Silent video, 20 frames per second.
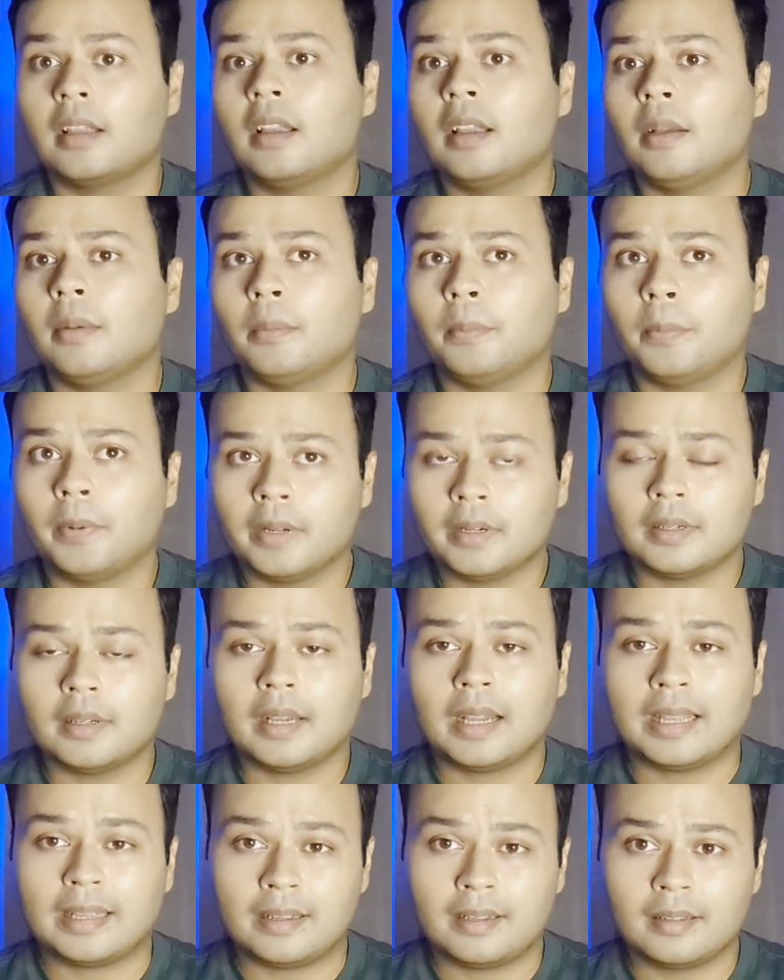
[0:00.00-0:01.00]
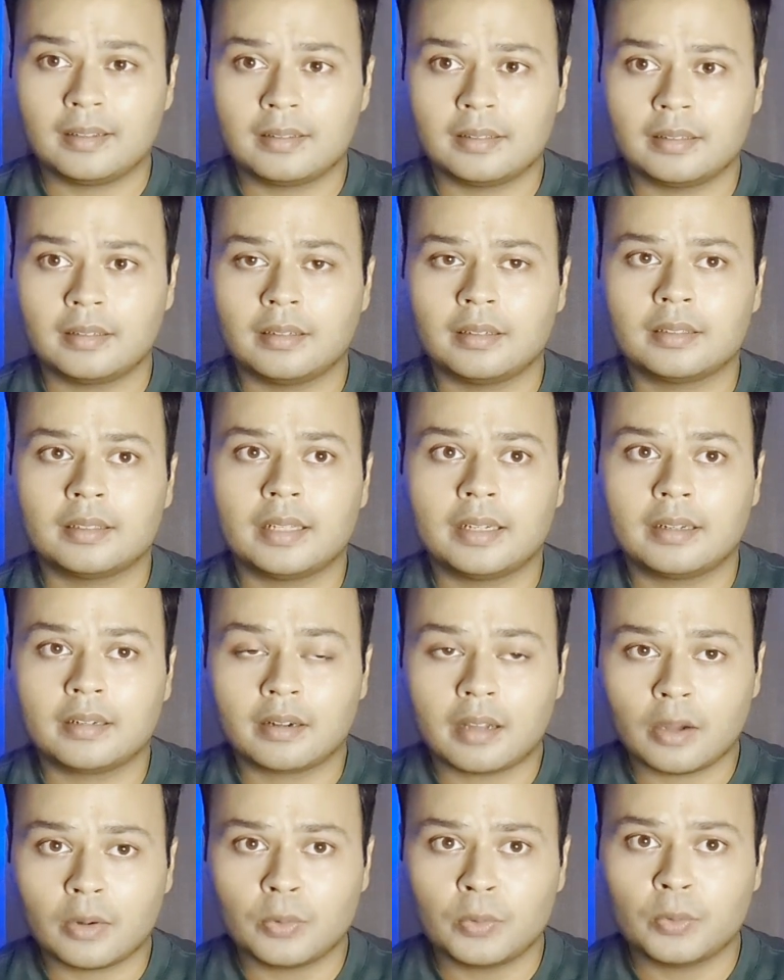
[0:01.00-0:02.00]
But I consider that
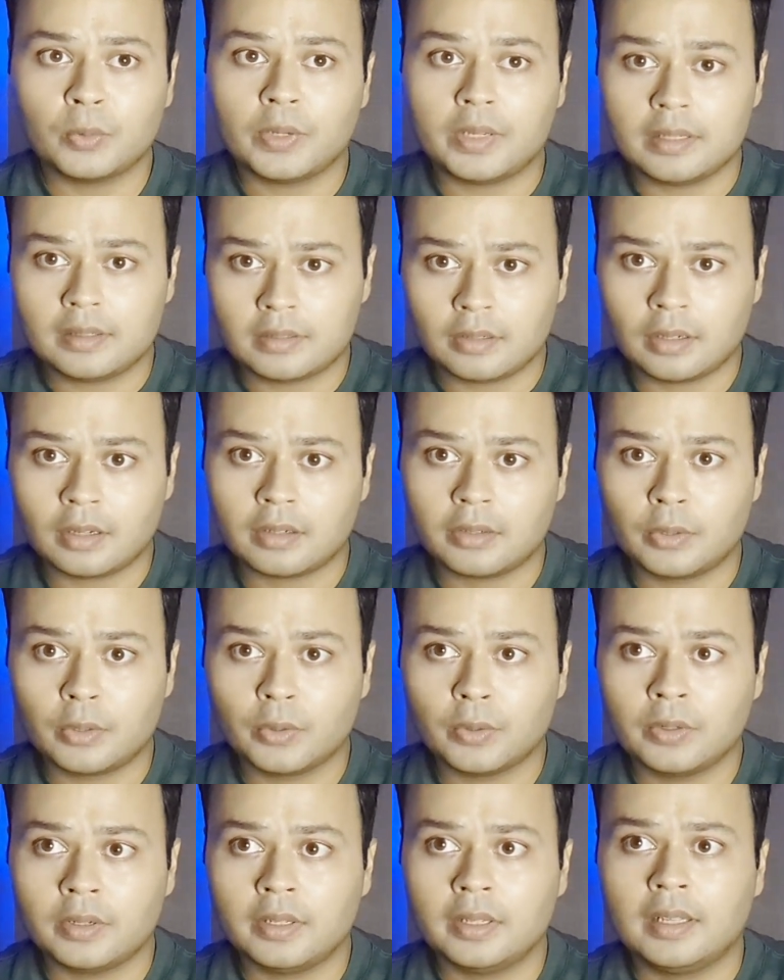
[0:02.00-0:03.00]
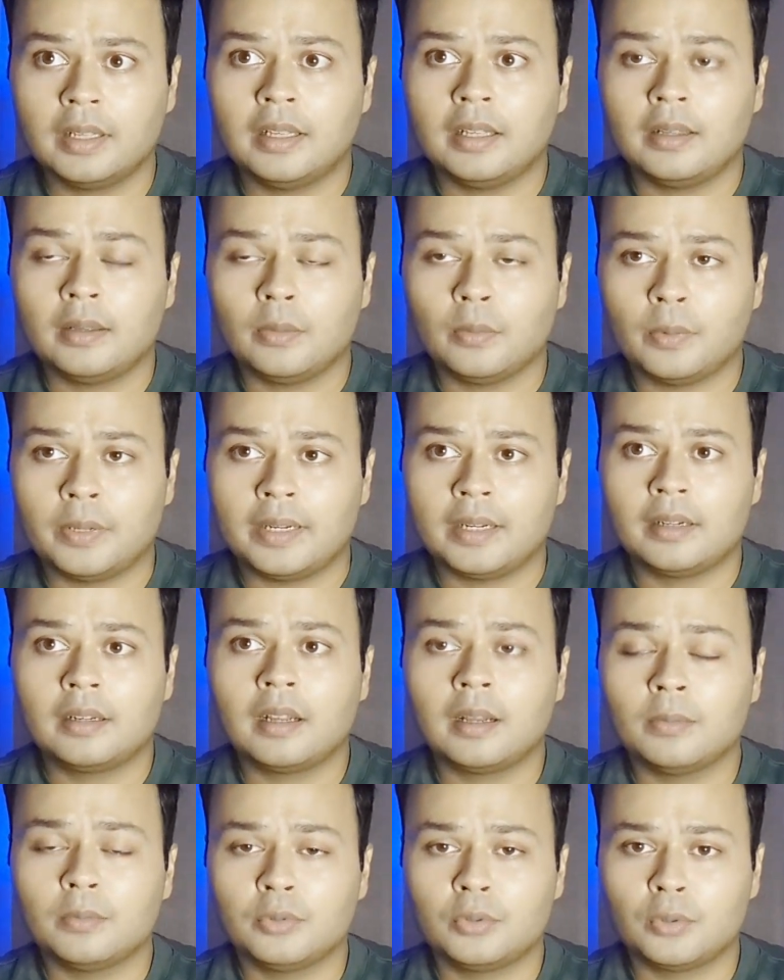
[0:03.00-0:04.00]
Rahu is not good when it comes
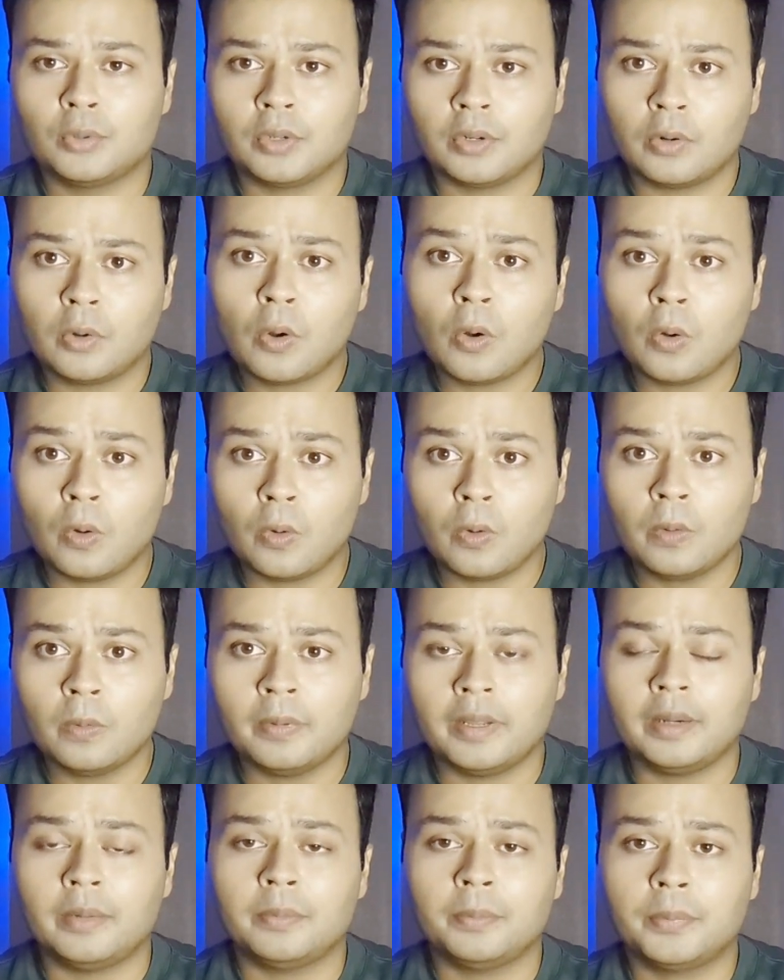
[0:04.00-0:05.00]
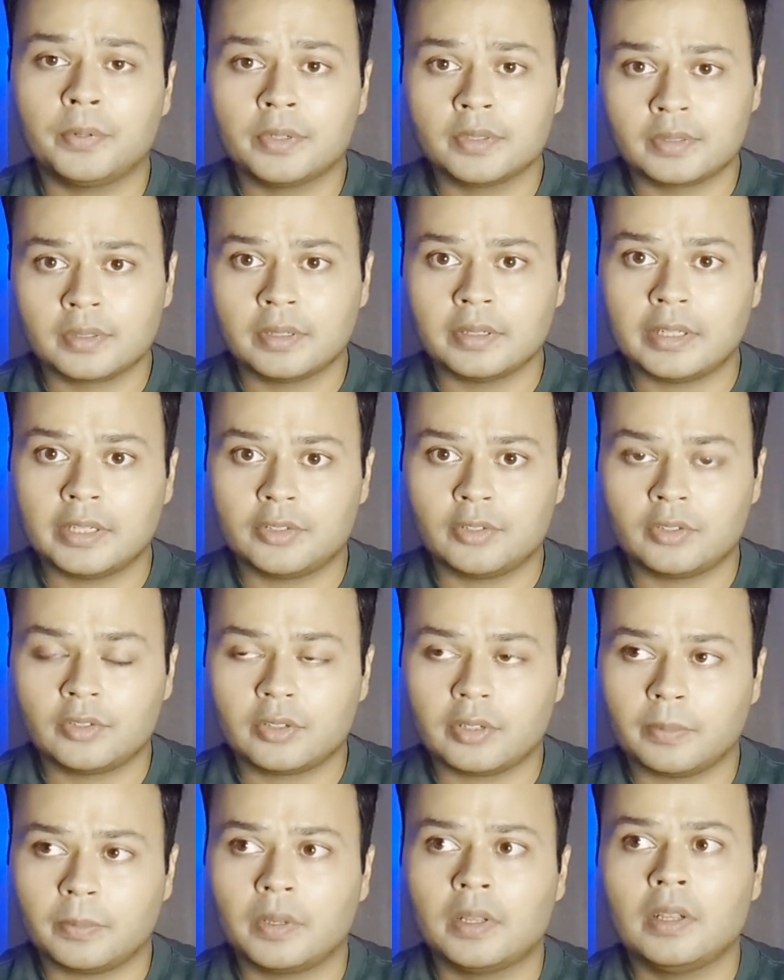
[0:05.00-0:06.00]
to your home and personal relationship.
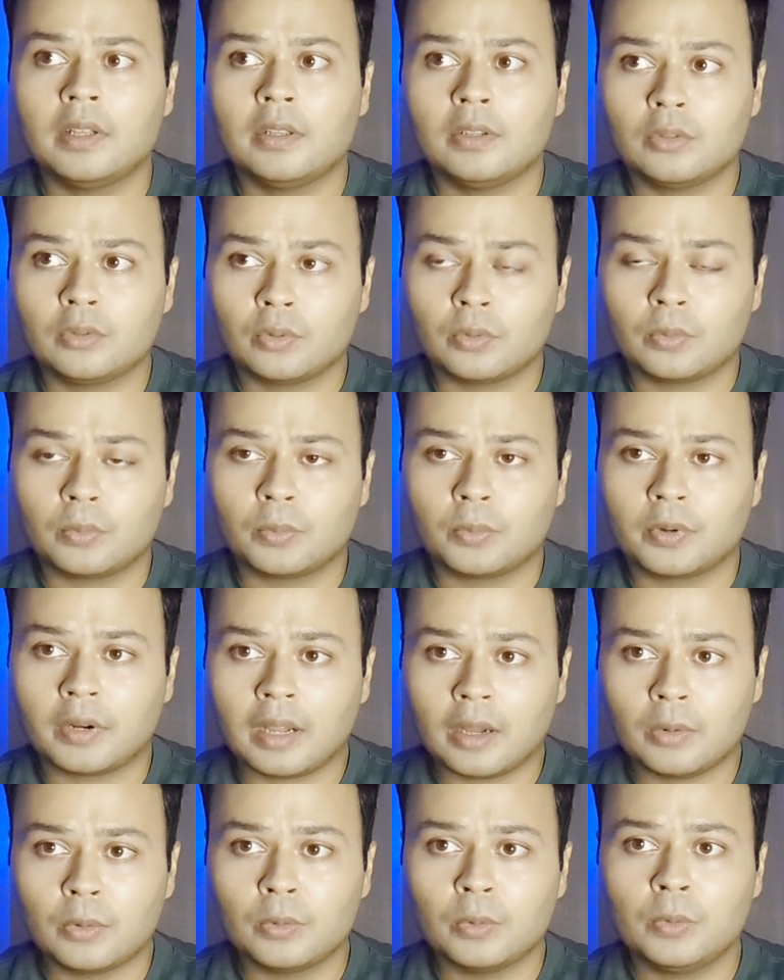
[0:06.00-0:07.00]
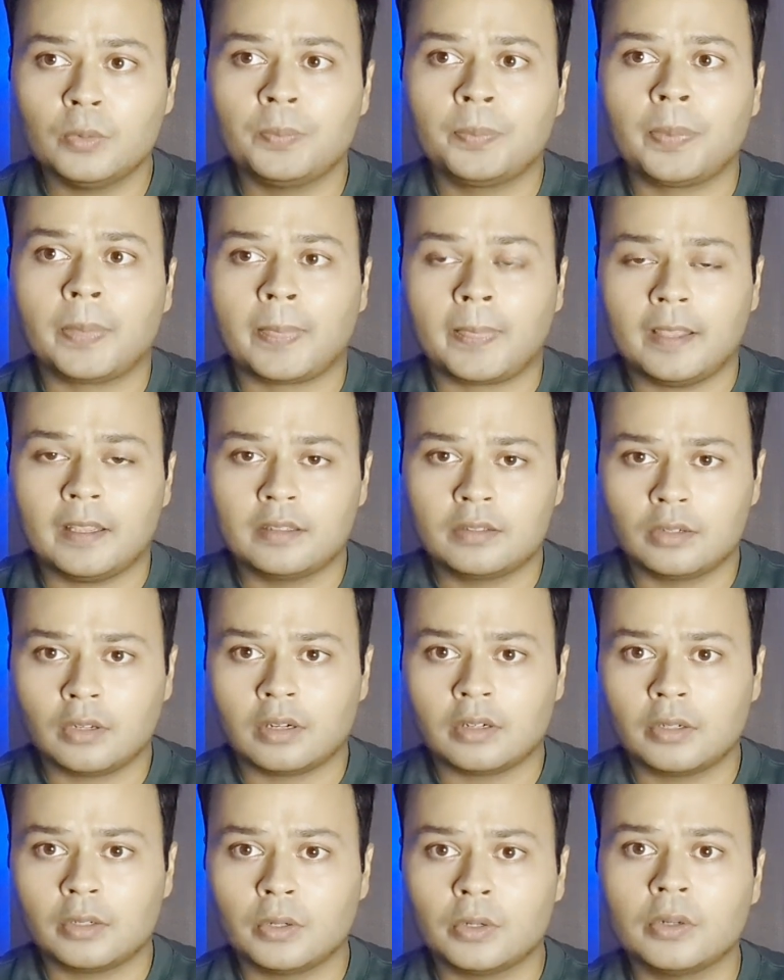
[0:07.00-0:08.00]
So Rahu is not
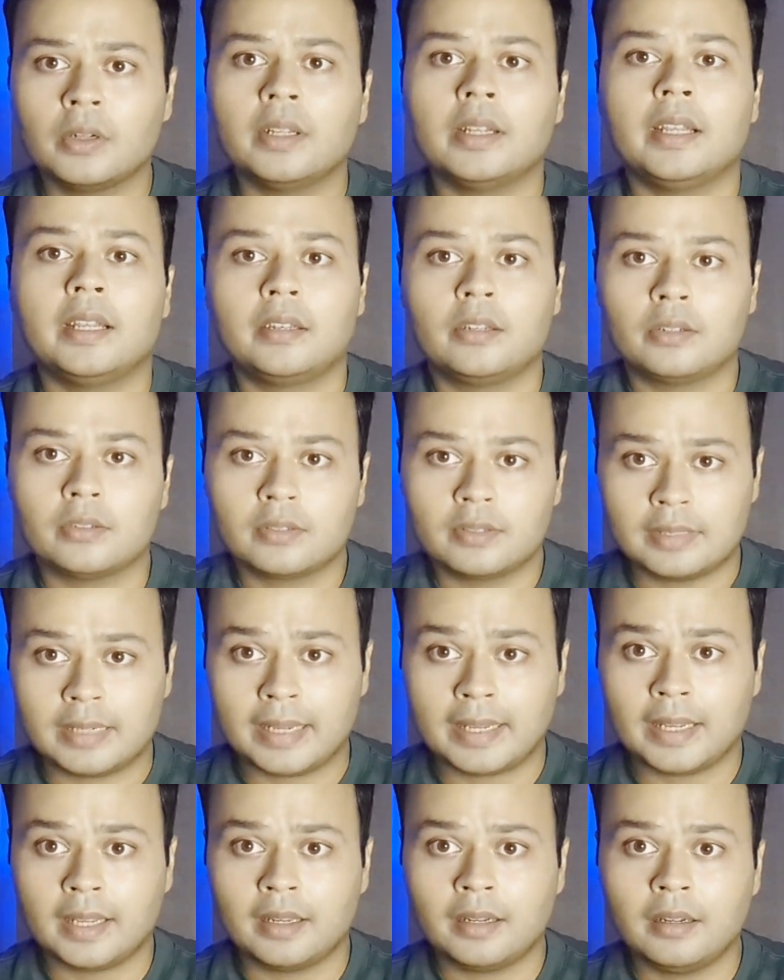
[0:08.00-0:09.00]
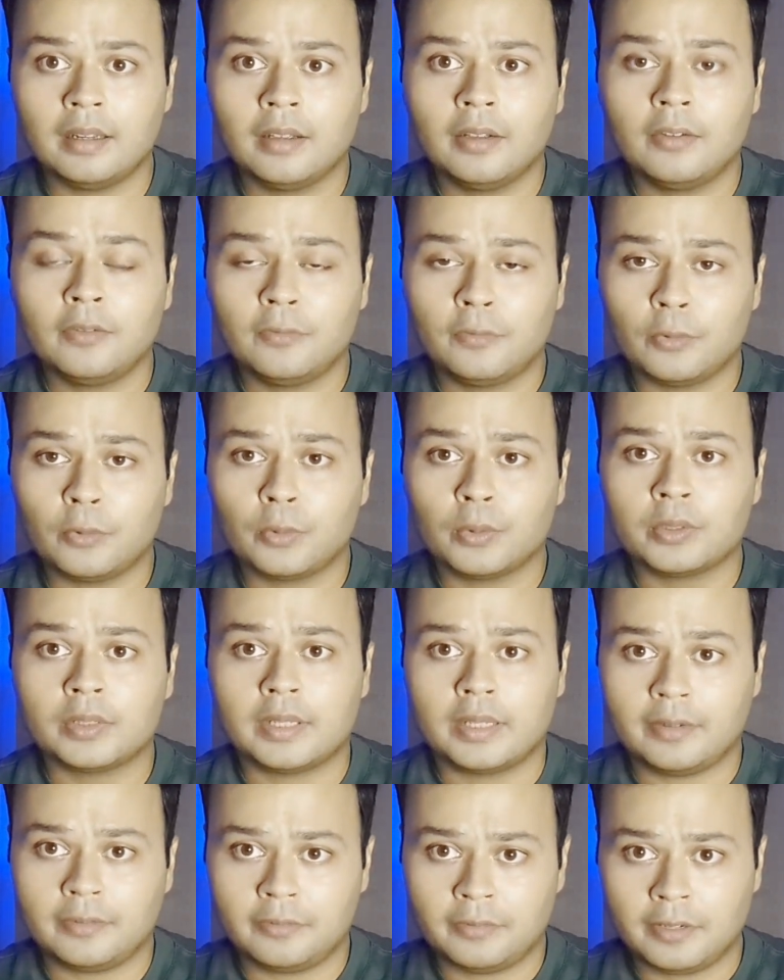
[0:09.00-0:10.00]
good in your 2nd, 4th and
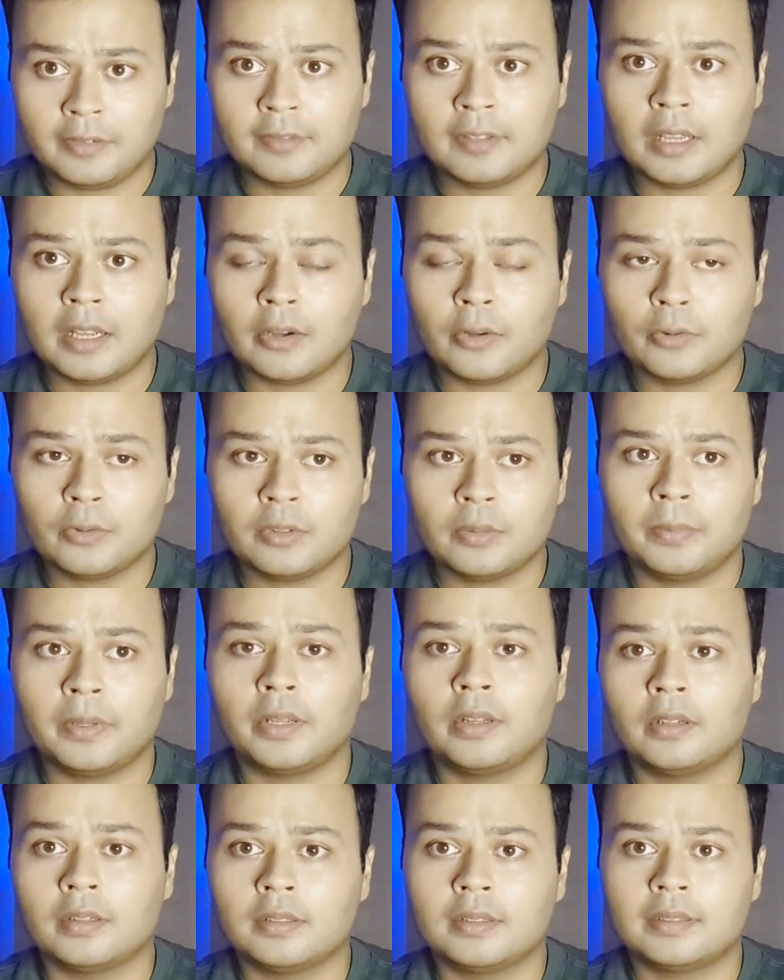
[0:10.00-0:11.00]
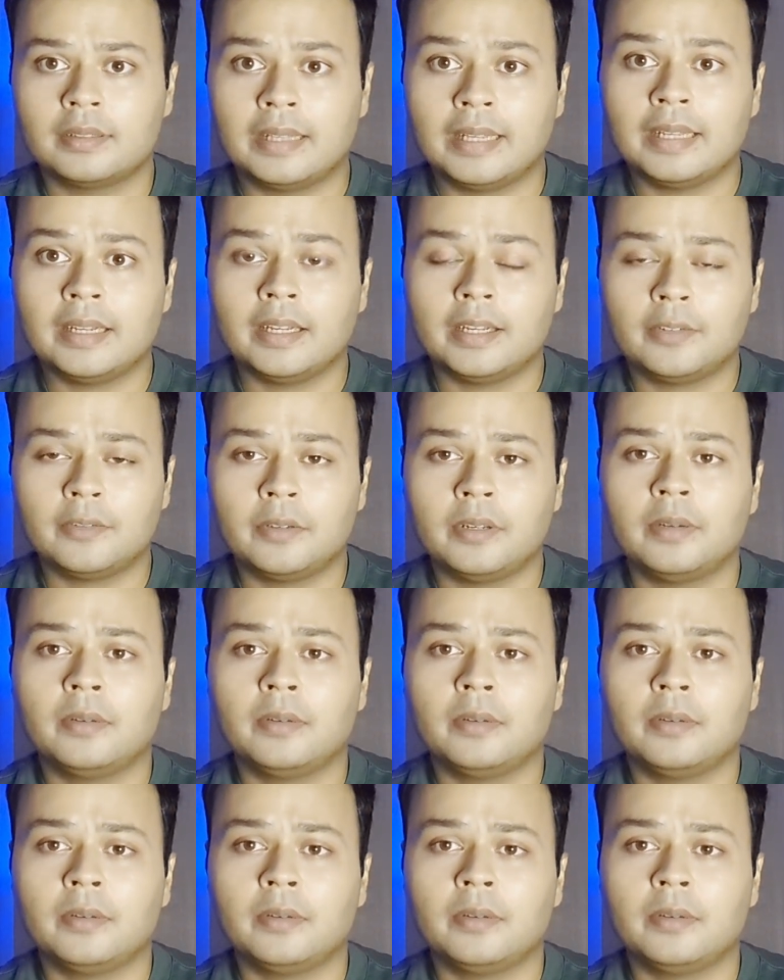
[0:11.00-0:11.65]
5th house because then it will